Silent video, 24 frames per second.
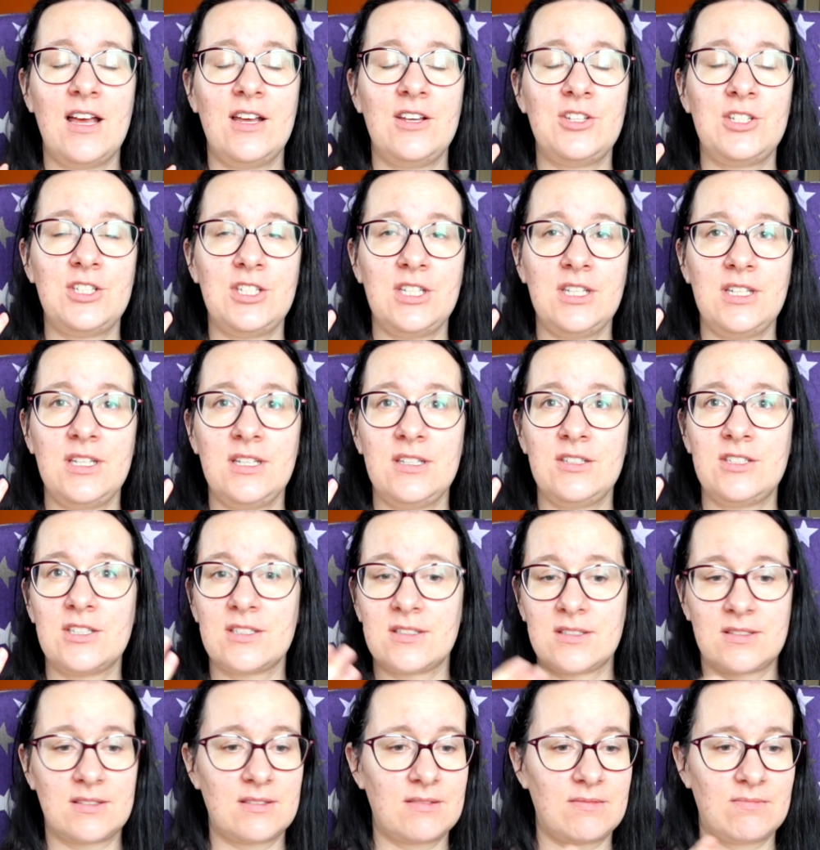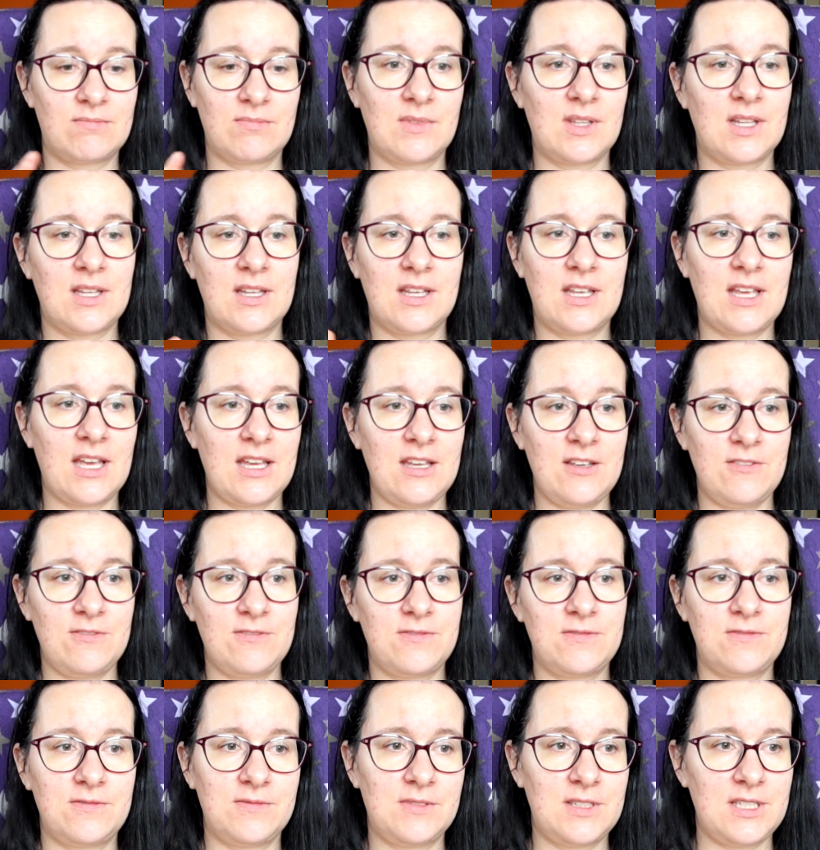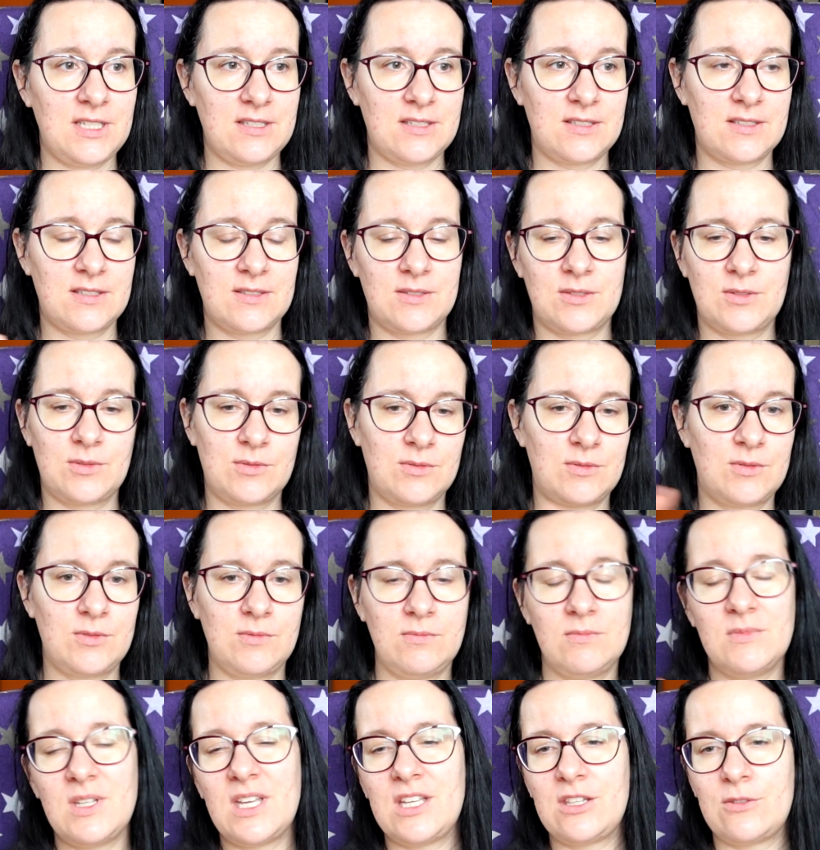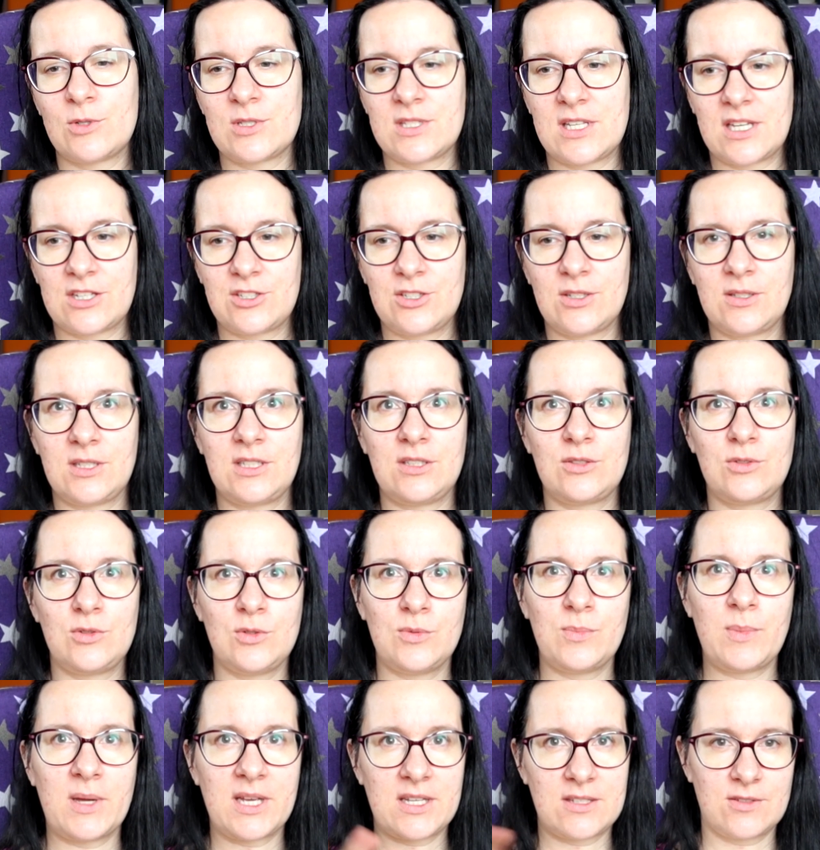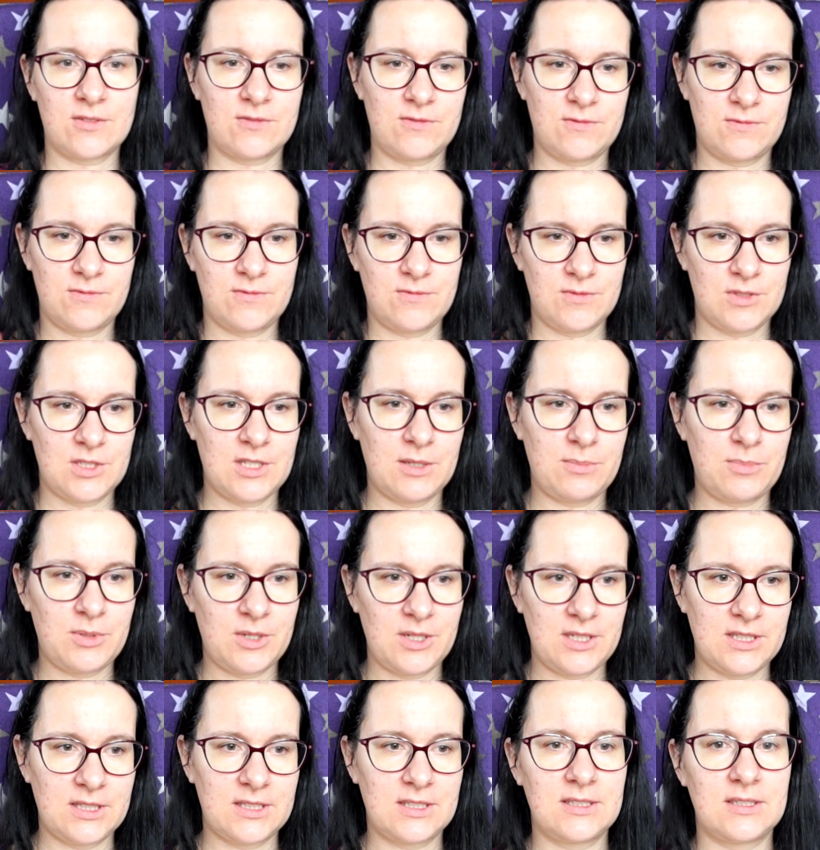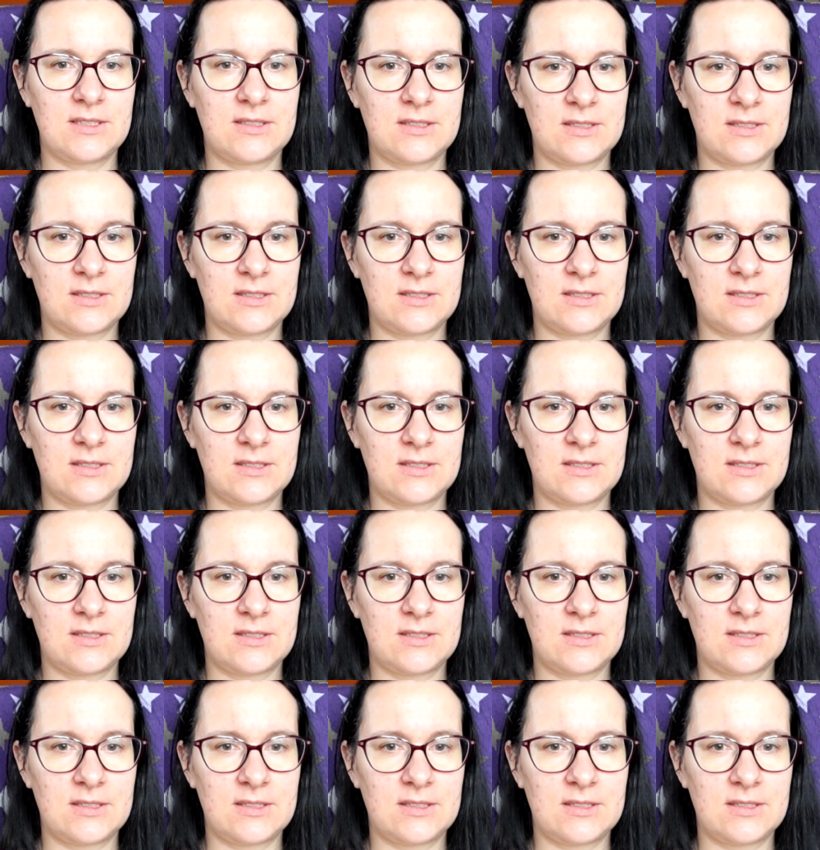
she just gave this, it was actually 2 bags of separate